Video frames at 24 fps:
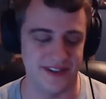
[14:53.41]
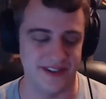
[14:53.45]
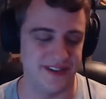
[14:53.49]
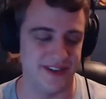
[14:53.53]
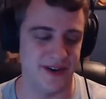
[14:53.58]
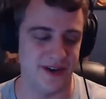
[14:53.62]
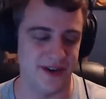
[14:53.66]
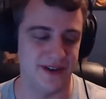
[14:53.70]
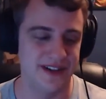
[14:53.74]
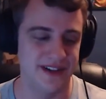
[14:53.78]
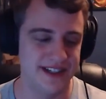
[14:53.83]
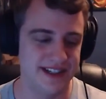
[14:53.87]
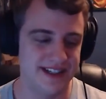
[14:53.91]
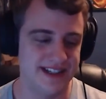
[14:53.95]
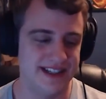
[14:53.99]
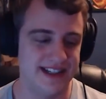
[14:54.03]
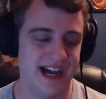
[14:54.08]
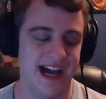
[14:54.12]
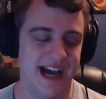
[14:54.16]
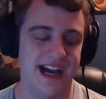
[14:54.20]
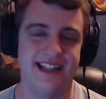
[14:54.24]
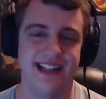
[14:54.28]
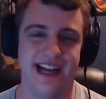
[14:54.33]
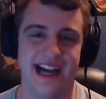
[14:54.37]
So
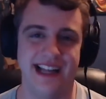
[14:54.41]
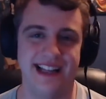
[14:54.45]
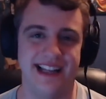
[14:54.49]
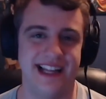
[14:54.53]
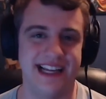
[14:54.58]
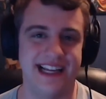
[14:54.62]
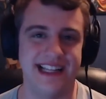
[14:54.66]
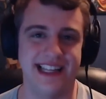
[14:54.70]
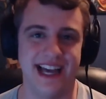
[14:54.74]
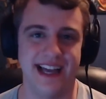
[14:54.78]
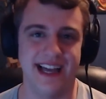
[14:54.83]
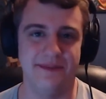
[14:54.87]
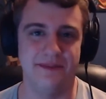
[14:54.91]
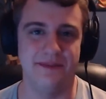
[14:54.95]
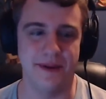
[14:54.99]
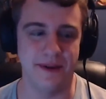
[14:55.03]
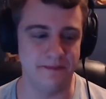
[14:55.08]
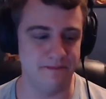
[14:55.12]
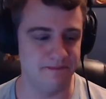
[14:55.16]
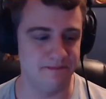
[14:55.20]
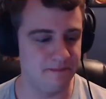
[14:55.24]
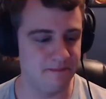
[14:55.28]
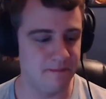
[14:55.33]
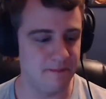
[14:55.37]
I like that.
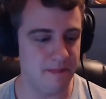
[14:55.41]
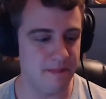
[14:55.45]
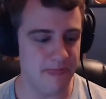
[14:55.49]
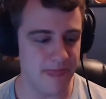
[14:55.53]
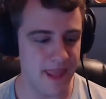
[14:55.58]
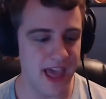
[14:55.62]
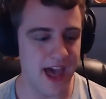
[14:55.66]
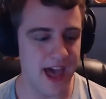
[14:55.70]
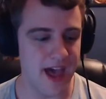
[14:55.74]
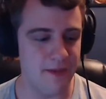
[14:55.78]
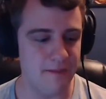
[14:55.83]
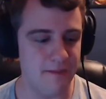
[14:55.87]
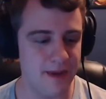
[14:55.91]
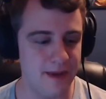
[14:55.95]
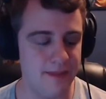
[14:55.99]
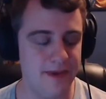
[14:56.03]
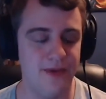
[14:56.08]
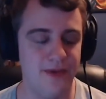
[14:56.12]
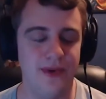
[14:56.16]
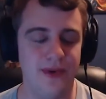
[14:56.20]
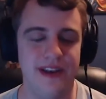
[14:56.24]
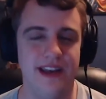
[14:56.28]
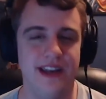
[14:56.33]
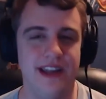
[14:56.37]
But yeah,
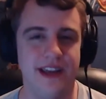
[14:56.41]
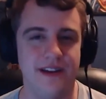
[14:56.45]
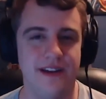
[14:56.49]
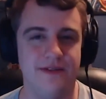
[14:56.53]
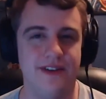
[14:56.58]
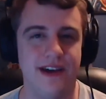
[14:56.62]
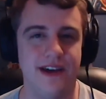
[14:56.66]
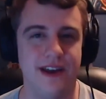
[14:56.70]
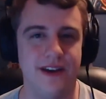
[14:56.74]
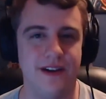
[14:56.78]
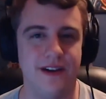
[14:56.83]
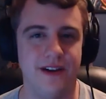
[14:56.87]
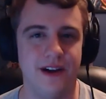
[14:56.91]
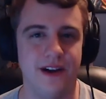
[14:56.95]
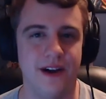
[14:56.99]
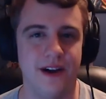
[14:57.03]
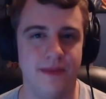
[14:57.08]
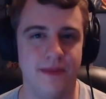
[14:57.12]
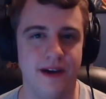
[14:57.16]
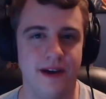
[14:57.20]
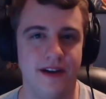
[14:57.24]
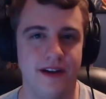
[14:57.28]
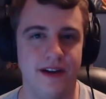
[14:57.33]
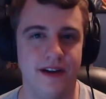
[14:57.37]
maybe we need to give Vader a
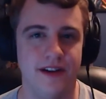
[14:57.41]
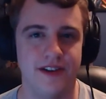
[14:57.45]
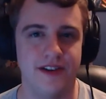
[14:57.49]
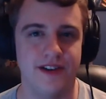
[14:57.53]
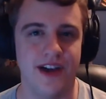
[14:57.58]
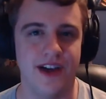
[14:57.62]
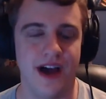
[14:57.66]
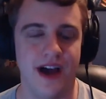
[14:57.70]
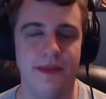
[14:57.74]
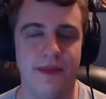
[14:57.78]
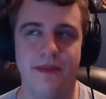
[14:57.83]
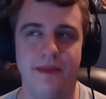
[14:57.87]
better shot.